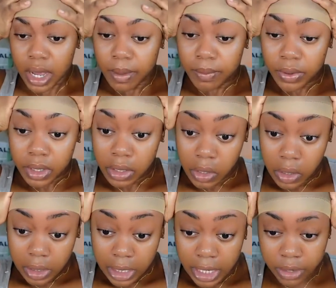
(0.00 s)
I'm putting
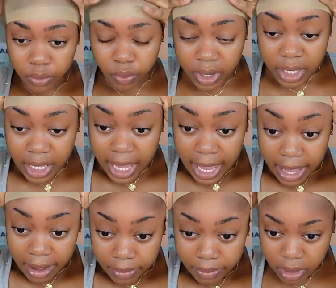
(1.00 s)
on a wig
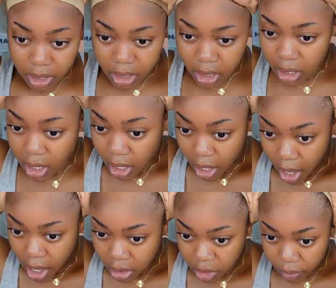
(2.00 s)
cap, and
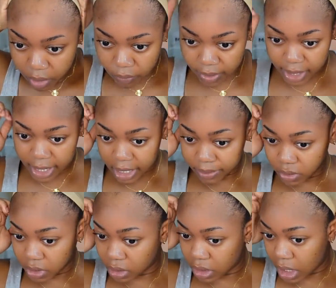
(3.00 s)
I only wear wig
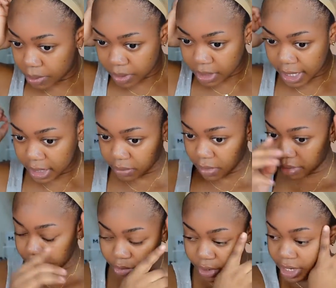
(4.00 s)
caps just to help protect my
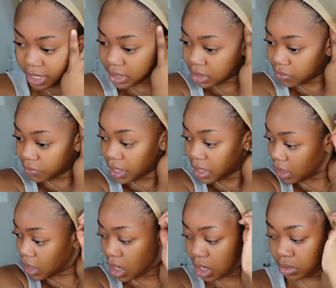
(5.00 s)
braids from getting
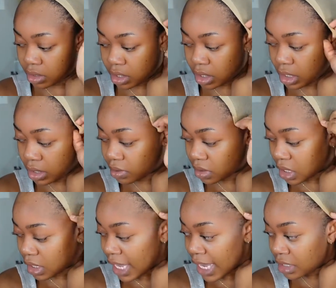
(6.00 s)
caught in the clips.
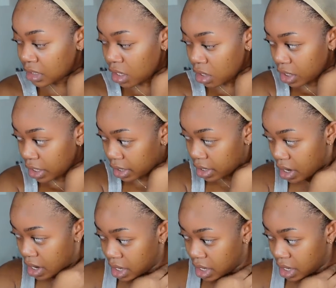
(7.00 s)
They last longer.